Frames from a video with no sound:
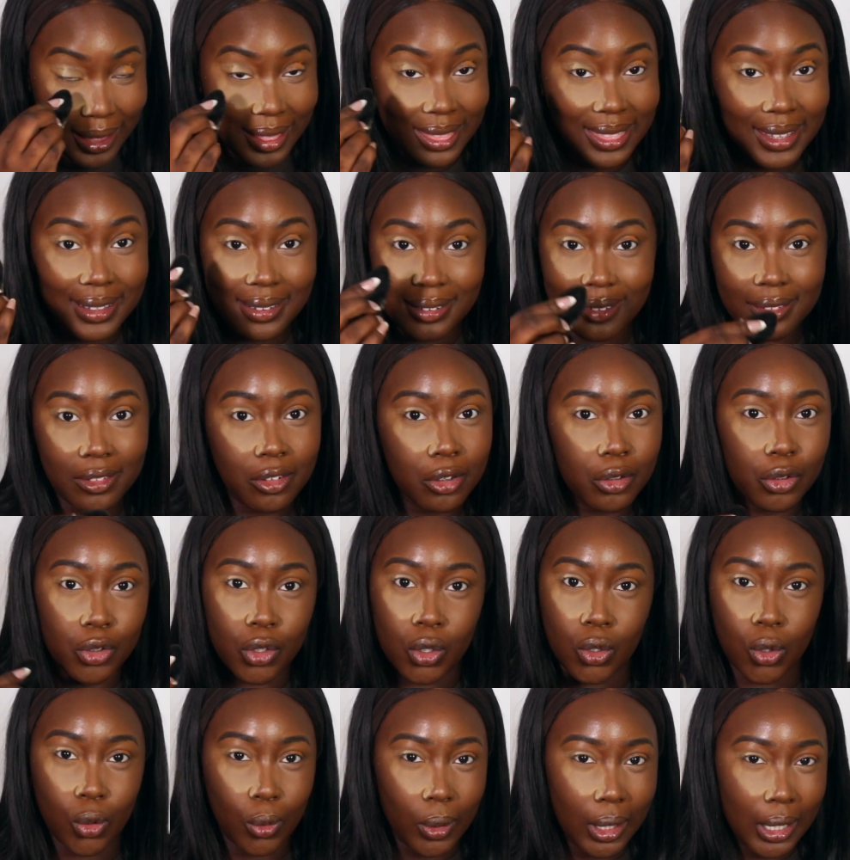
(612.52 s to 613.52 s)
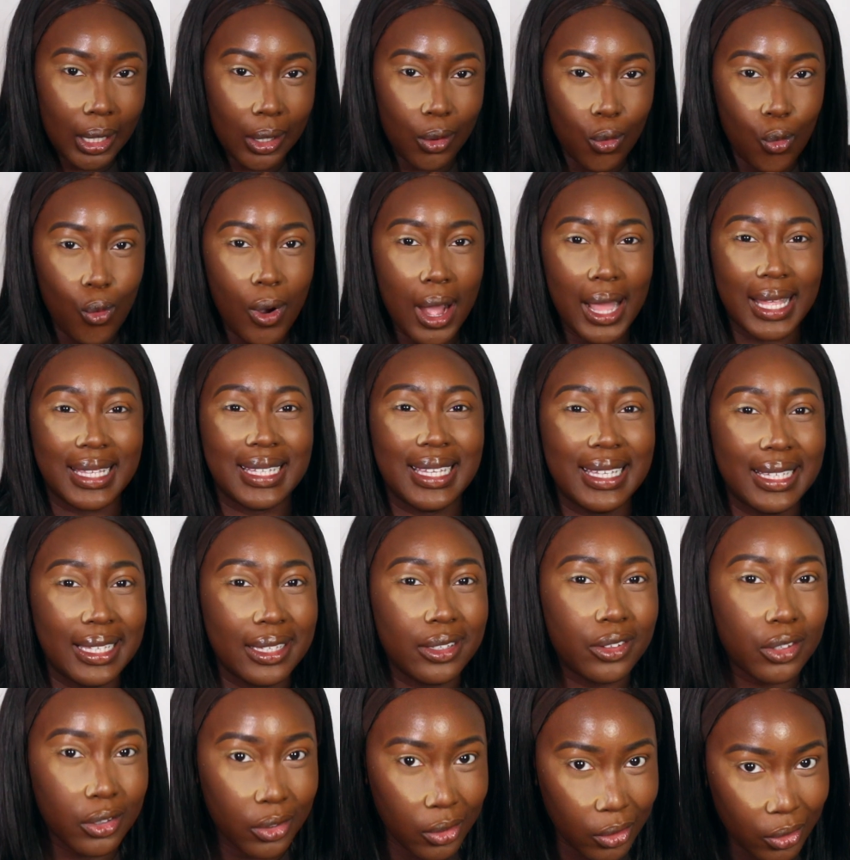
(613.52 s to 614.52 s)
this is not doing what I need
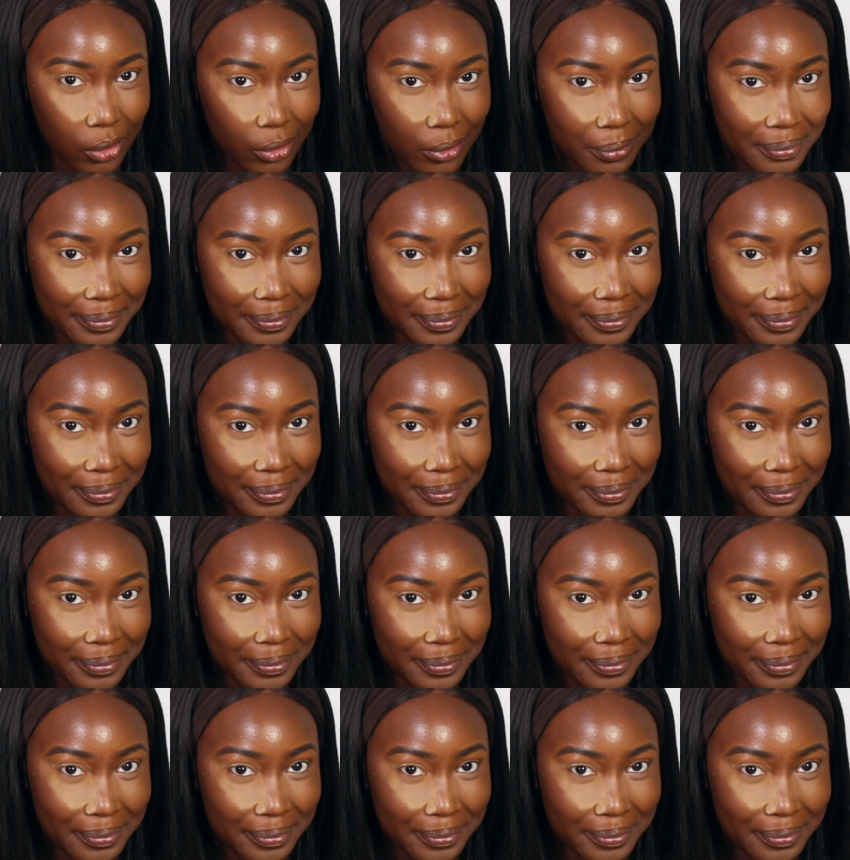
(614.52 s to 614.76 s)
it to do.